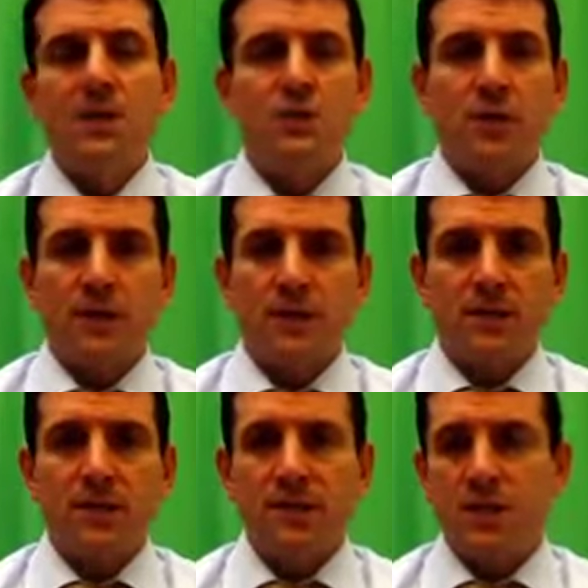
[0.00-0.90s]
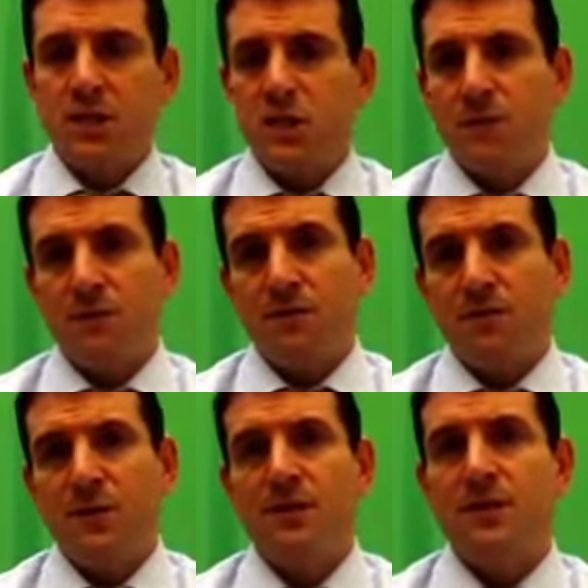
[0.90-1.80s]
Dred said he should be
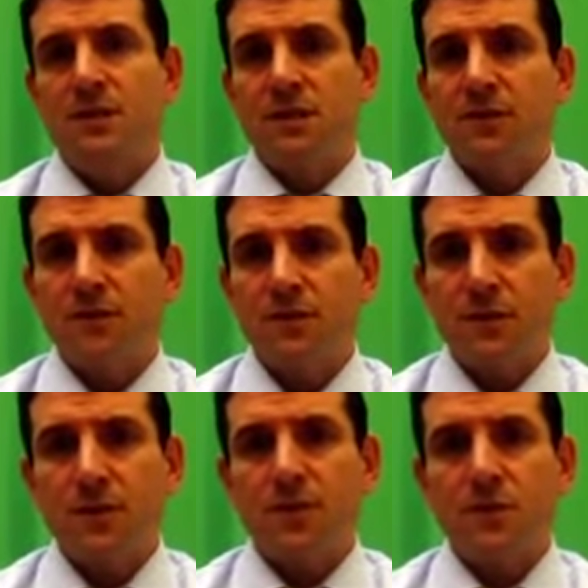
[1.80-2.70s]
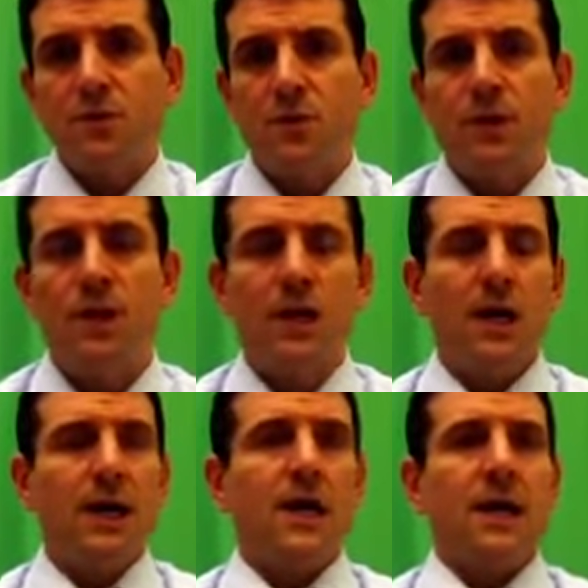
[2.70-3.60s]
free since he lived in free territory,
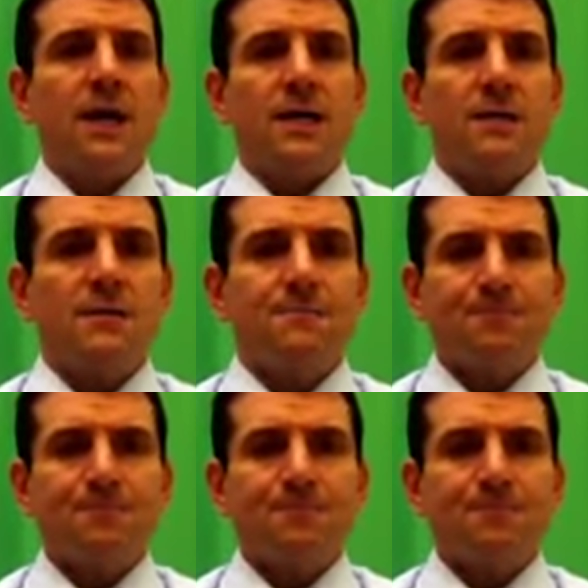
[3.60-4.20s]
and